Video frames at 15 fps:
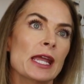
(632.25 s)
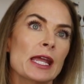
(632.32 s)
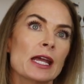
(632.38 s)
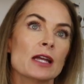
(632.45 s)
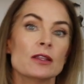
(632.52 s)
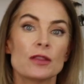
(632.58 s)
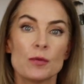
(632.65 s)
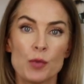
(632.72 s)

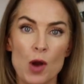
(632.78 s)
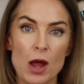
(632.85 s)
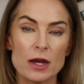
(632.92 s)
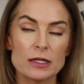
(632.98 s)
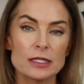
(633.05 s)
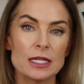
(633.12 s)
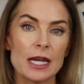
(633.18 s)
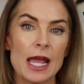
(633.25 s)
and the
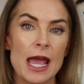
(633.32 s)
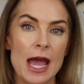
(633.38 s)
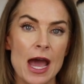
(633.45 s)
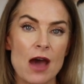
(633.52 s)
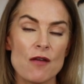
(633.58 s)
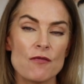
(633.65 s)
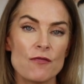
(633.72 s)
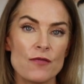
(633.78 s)
products that I
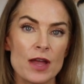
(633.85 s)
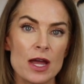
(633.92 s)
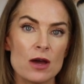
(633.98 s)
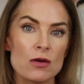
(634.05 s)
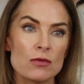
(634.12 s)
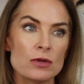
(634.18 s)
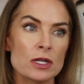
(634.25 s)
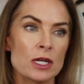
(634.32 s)
have
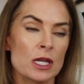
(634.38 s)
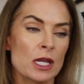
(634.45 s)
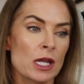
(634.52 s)
found,